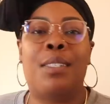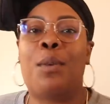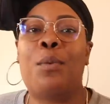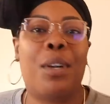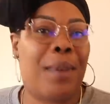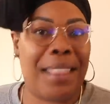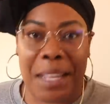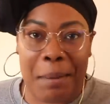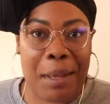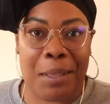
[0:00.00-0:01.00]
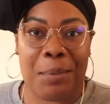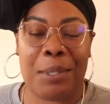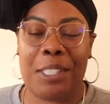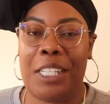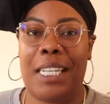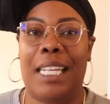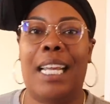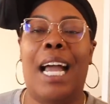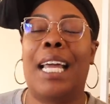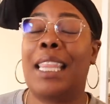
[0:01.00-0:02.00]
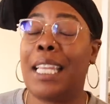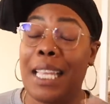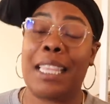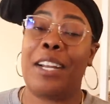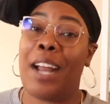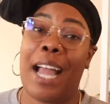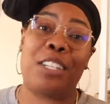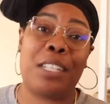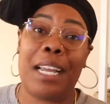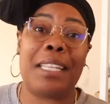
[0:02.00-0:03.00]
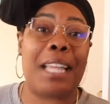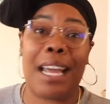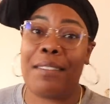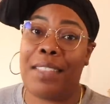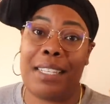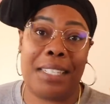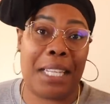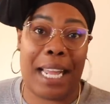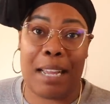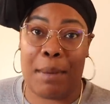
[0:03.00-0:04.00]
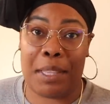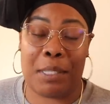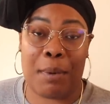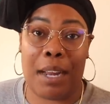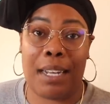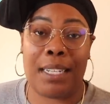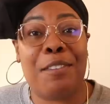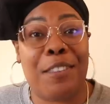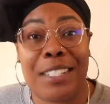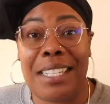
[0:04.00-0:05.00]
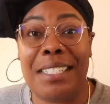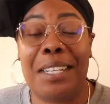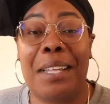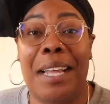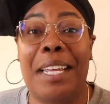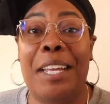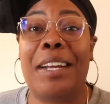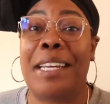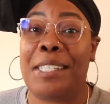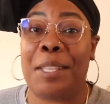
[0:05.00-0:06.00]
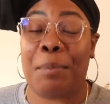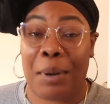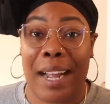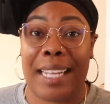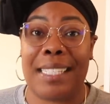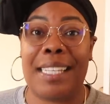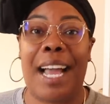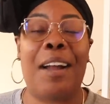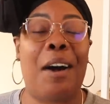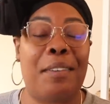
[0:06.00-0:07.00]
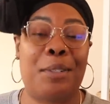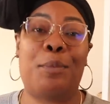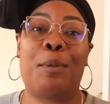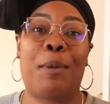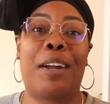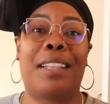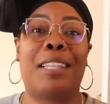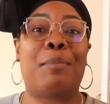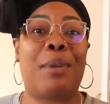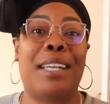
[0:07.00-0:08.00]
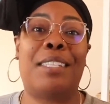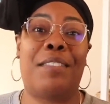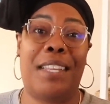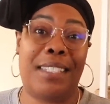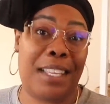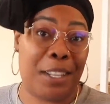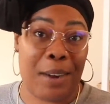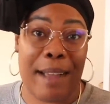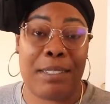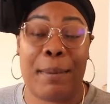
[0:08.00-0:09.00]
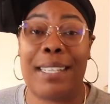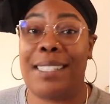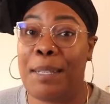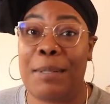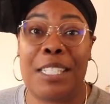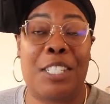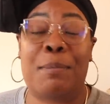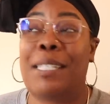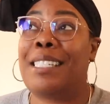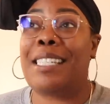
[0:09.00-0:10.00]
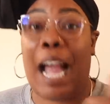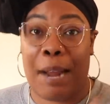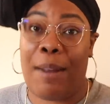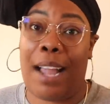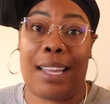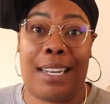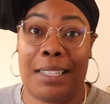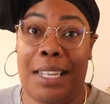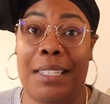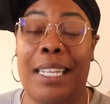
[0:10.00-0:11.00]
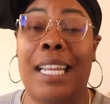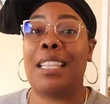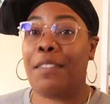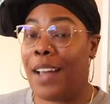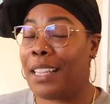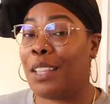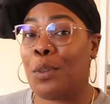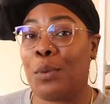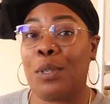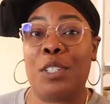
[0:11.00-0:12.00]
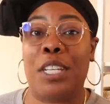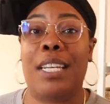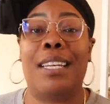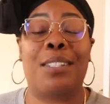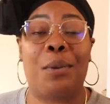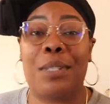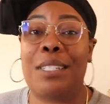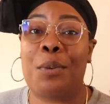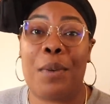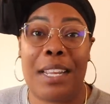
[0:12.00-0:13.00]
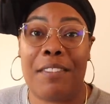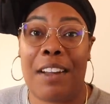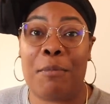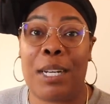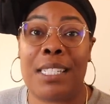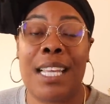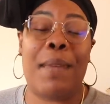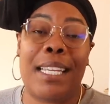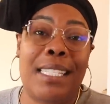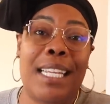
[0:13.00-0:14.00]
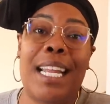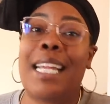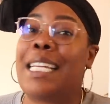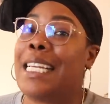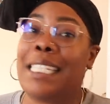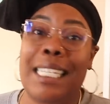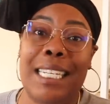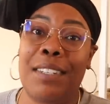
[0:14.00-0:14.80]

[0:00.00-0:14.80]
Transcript: So what do I think about the Wool Jeanie? I think that there are actually a lot of things to like about this product. The first thing to like here is the price. I often remark that the price of things in the craft space seem to just be skyrocketing lately, and the fact that the Wool Jeanie is only 25 bucks makes it an easy